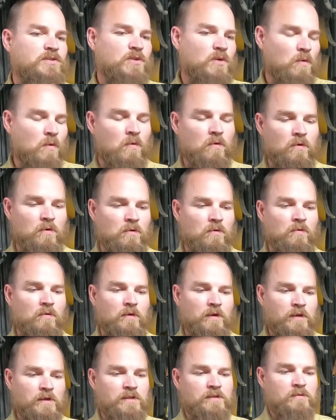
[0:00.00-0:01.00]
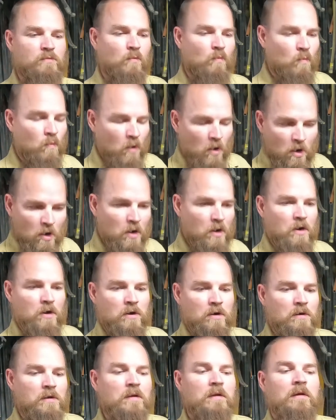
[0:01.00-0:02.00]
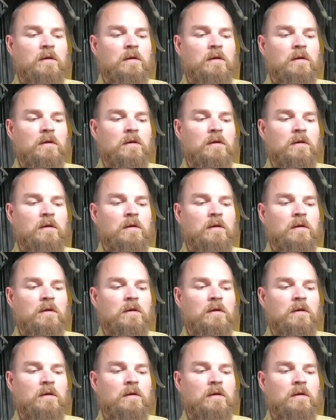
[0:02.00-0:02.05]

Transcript: Torah or his word